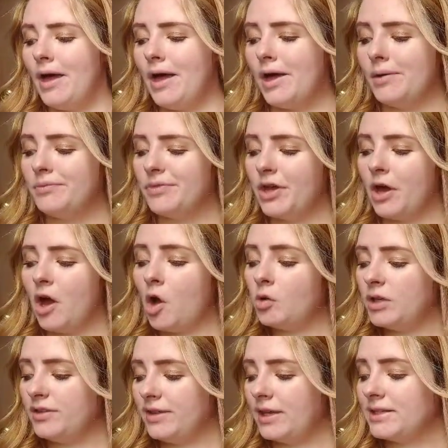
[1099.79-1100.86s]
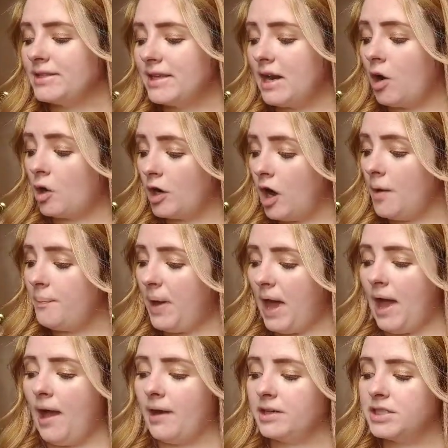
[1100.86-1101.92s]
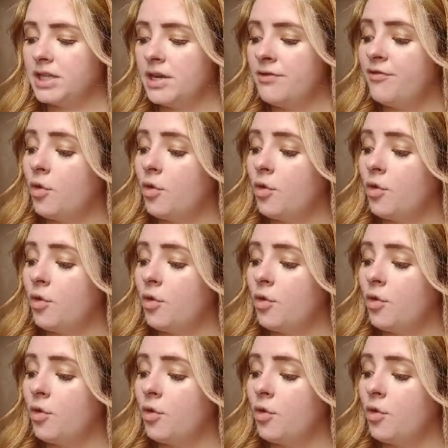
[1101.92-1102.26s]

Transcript: The only things that are not packed